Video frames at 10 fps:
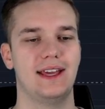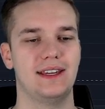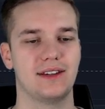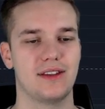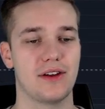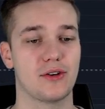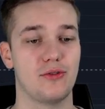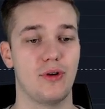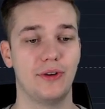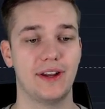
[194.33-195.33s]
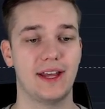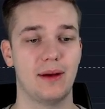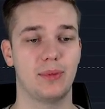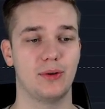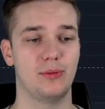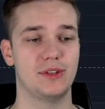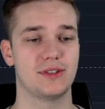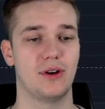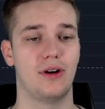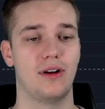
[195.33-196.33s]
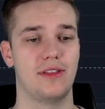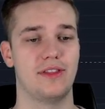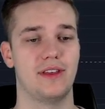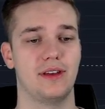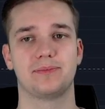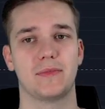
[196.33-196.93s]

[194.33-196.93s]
in the Corona dump we saw the